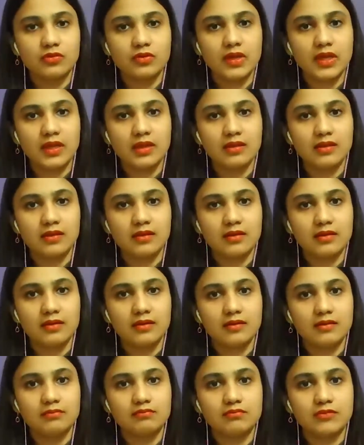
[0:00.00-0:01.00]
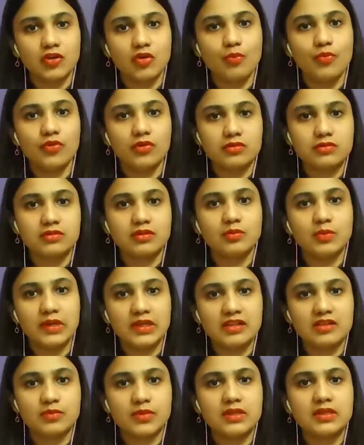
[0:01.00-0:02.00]
like your personal
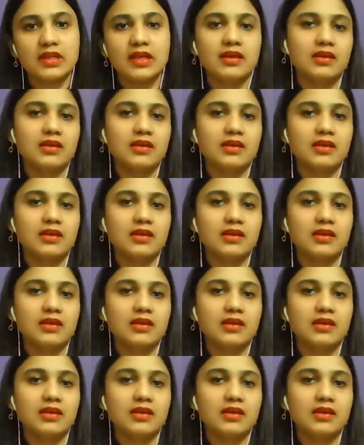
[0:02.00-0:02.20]
placement.